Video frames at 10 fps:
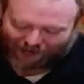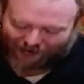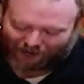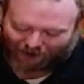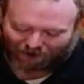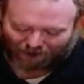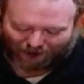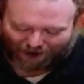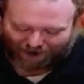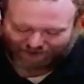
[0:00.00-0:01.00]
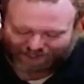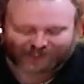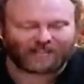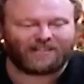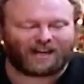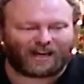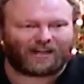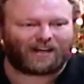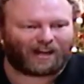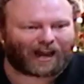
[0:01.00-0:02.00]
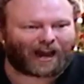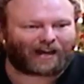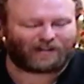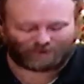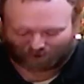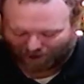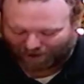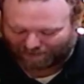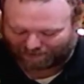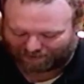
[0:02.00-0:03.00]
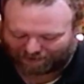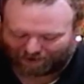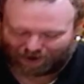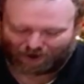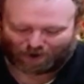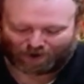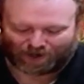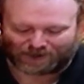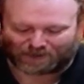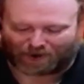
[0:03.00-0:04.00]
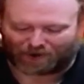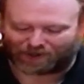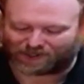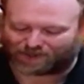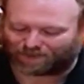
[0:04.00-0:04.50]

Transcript: in our lives is indeed an act of love on his part.